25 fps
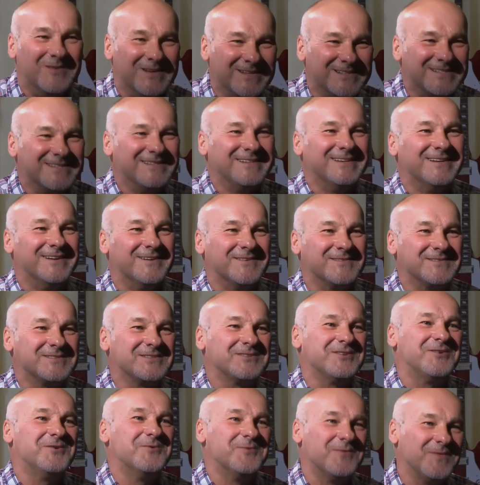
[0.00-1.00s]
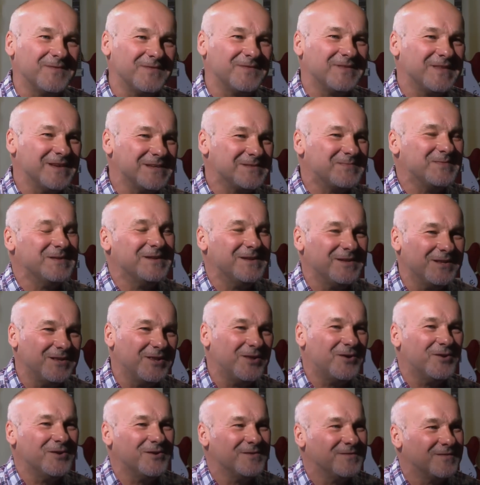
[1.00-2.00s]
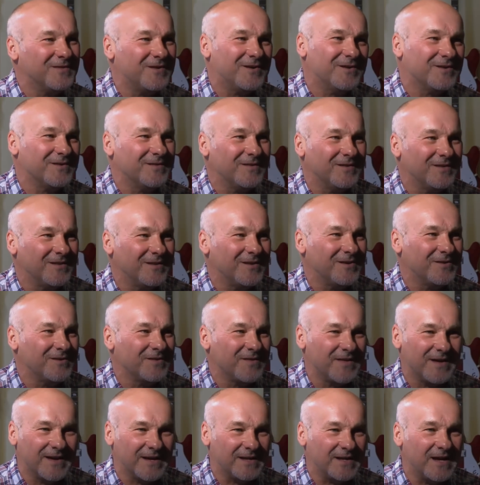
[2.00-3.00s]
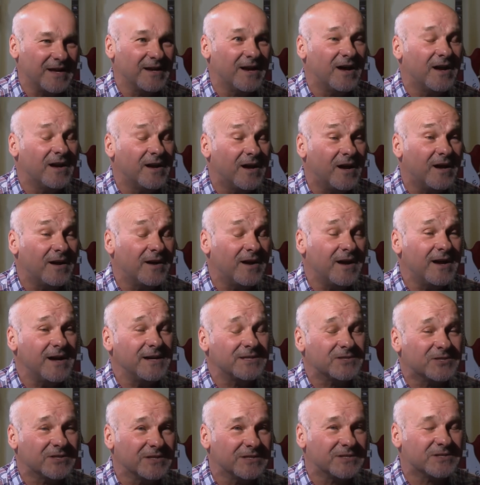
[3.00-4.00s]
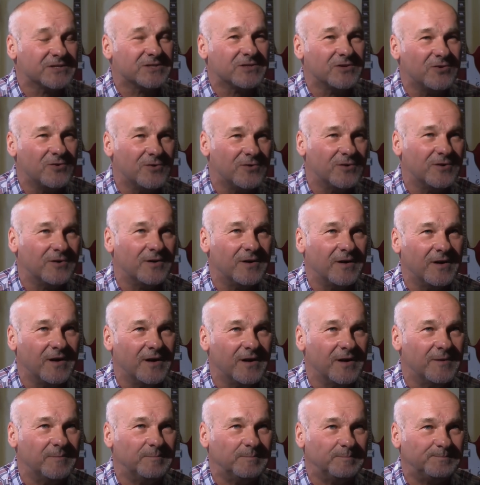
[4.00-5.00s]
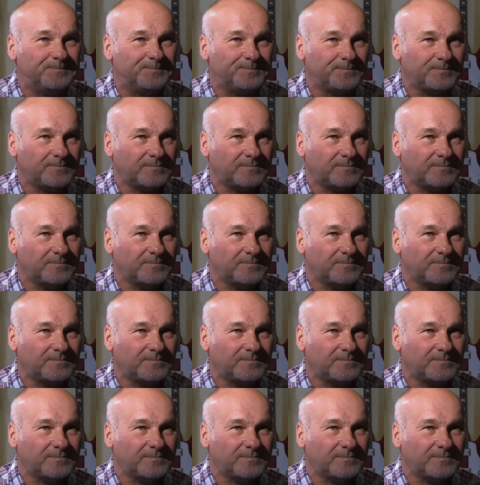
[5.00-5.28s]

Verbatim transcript: but you know, so there's been a lot of, lot, lot of that. And, and, and I actually saw um,